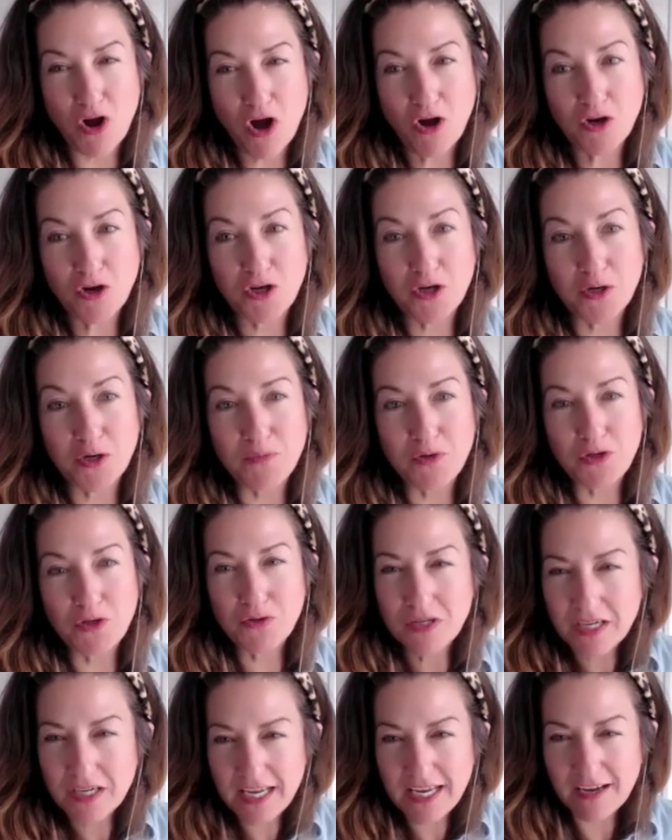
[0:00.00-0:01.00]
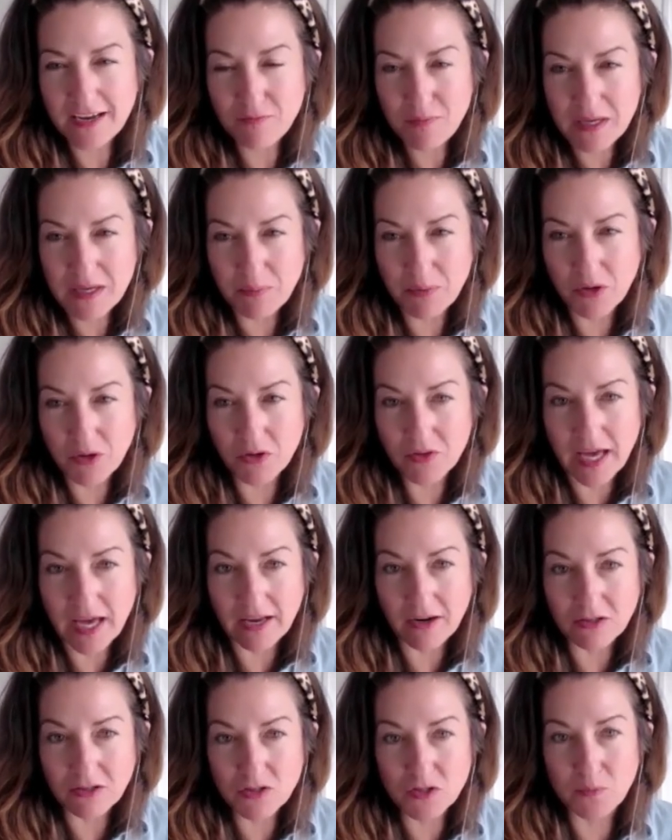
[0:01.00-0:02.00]
strong community of people
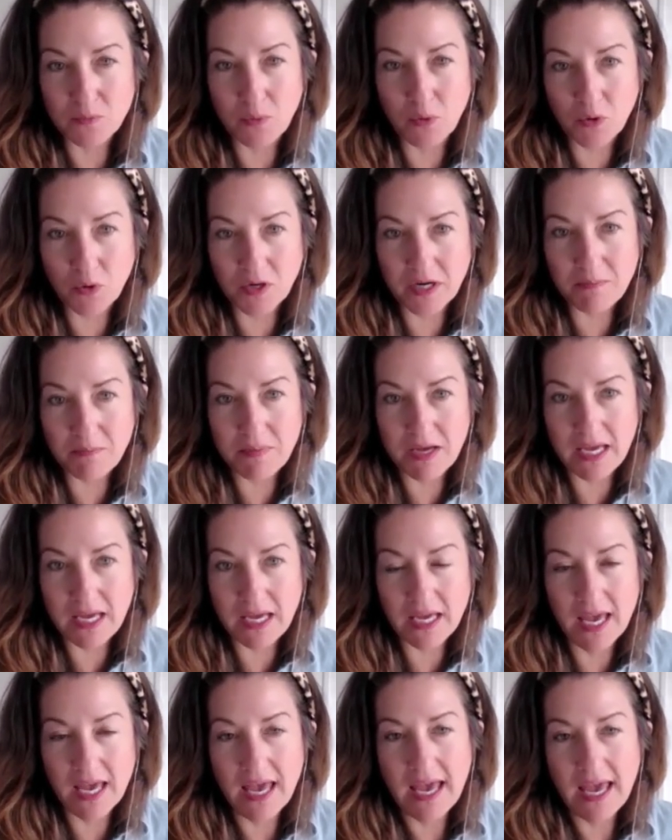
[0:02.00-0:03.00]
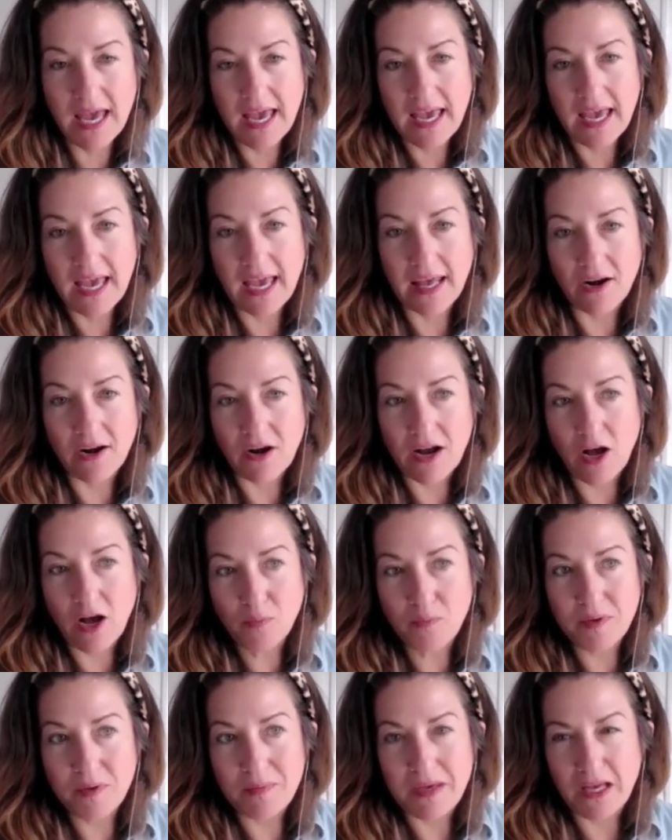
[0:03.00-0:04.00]
that are supporting me and are
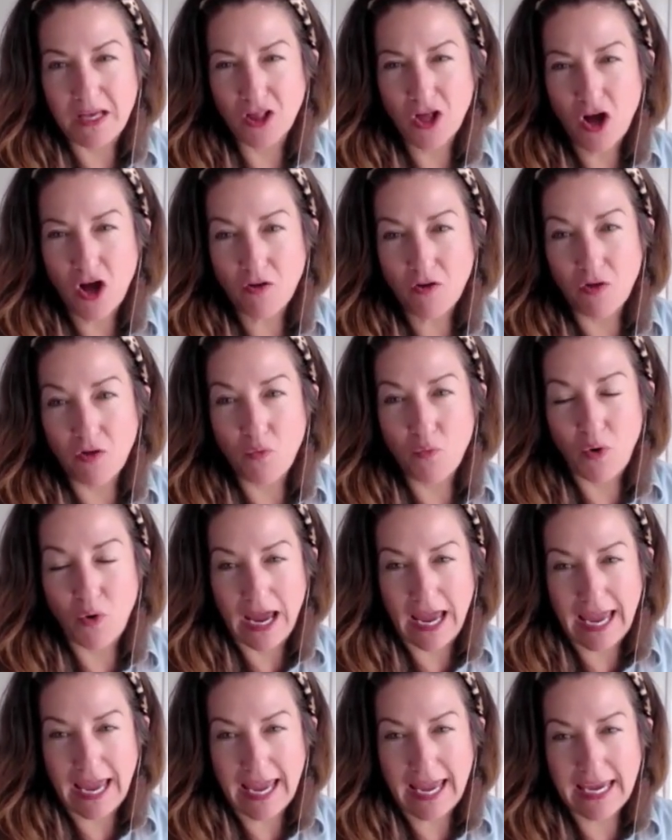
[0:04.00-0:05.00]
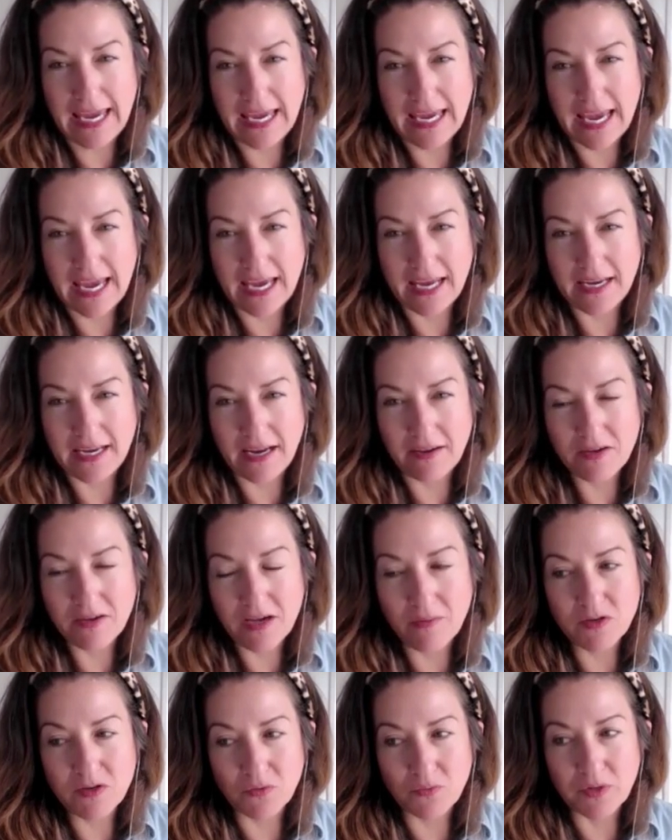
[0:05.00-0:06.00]
helping me along the way. And I've
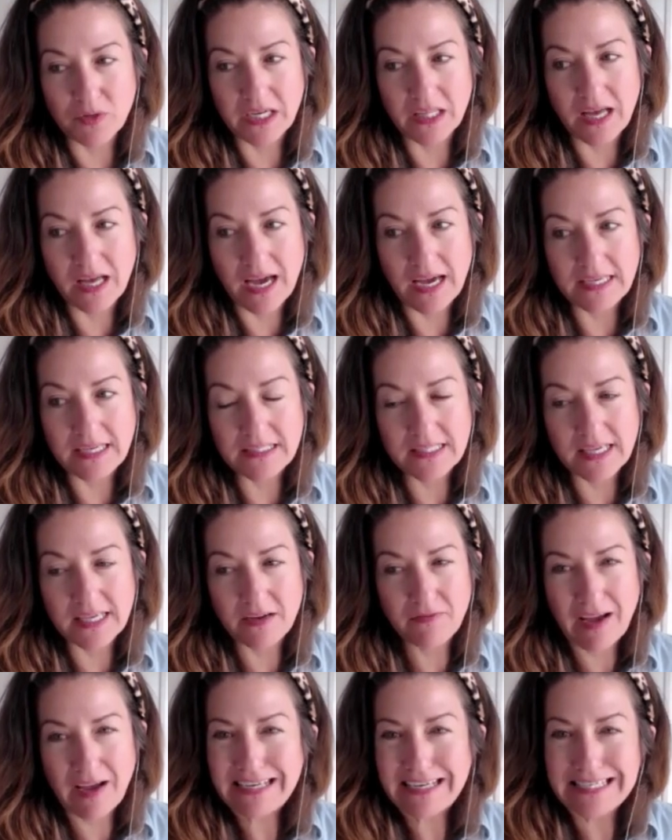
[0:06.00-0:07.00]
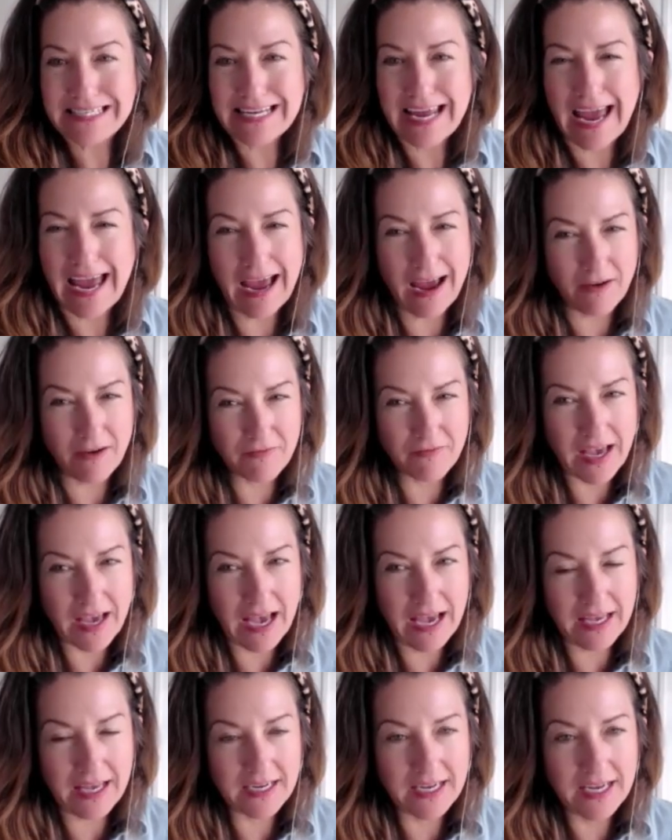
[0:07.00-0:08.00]
come to realize that if I didn't have
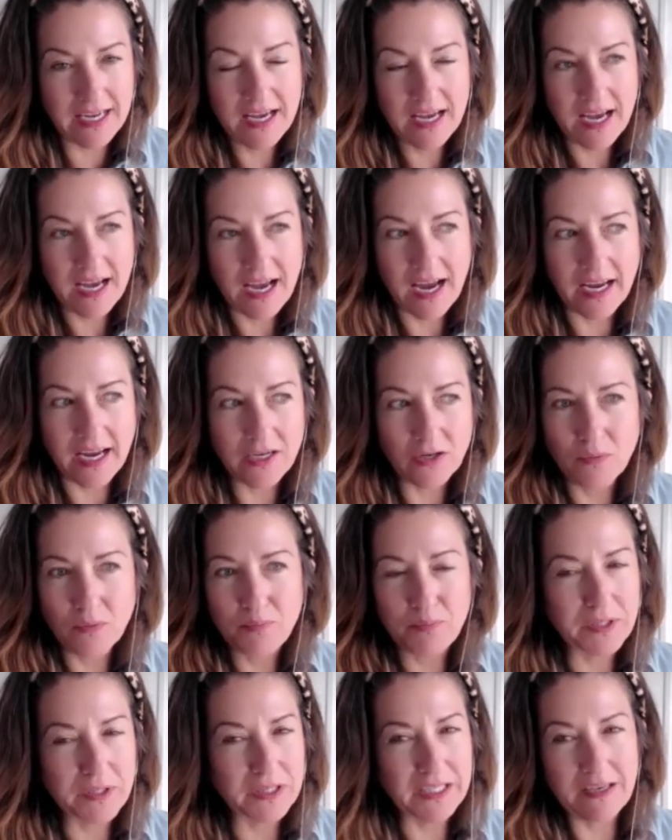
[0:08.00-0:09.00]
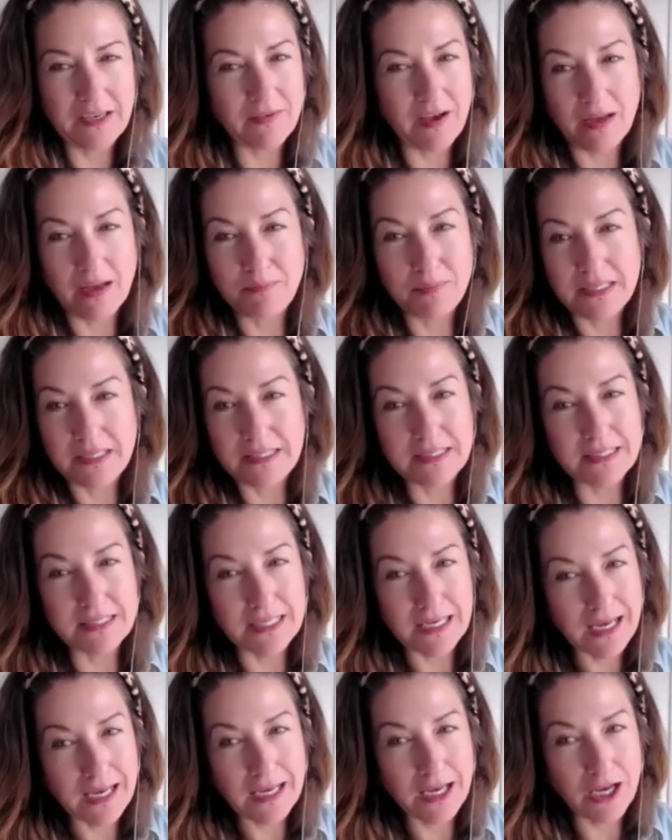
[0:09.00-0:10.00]
that, I don't believe I'd be
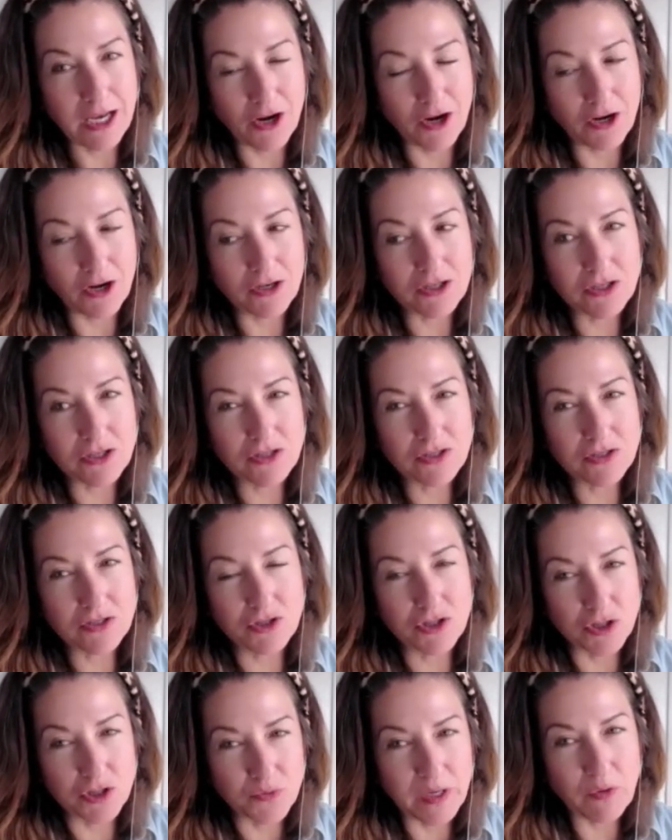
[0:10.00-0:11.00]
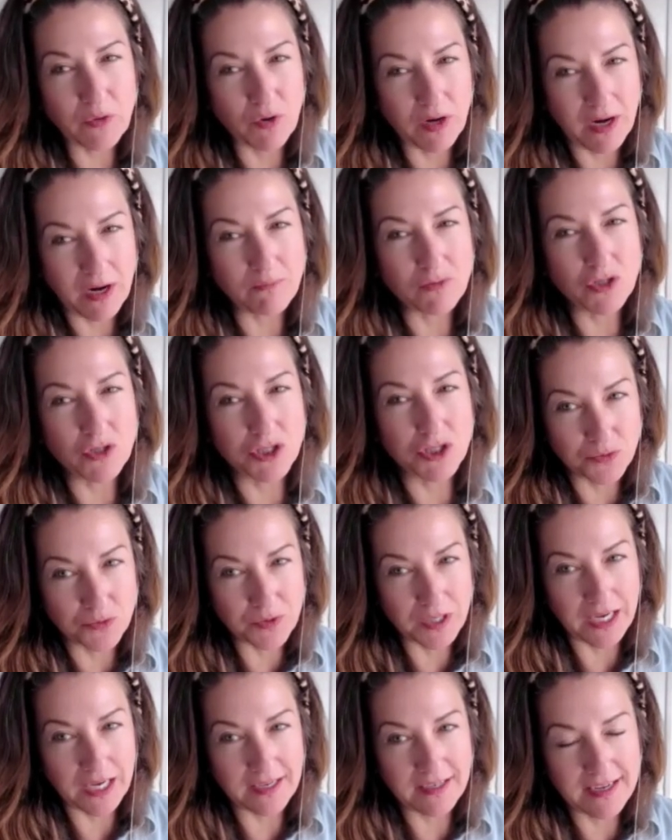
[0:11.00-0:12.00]
sitting here doing what I'm
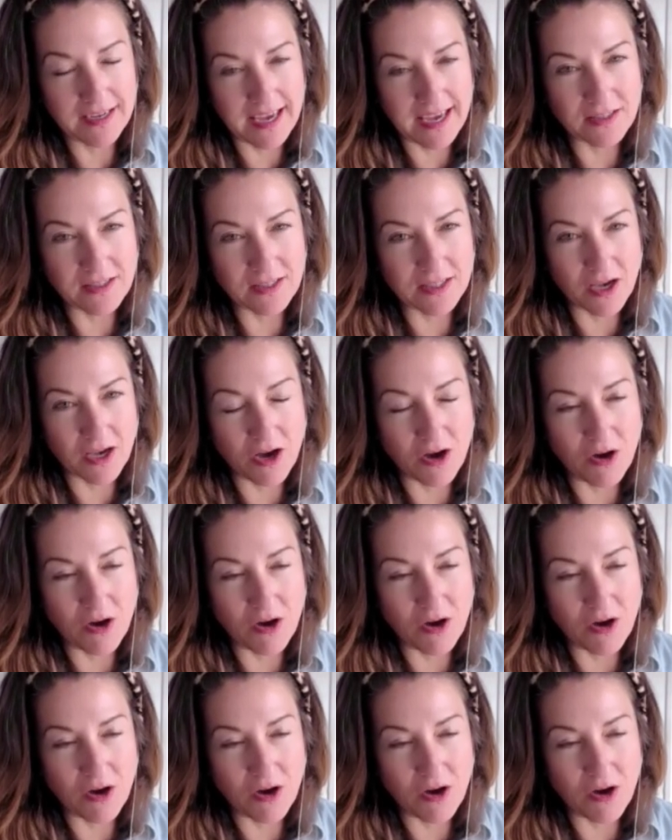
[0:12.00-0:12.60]
doing. And so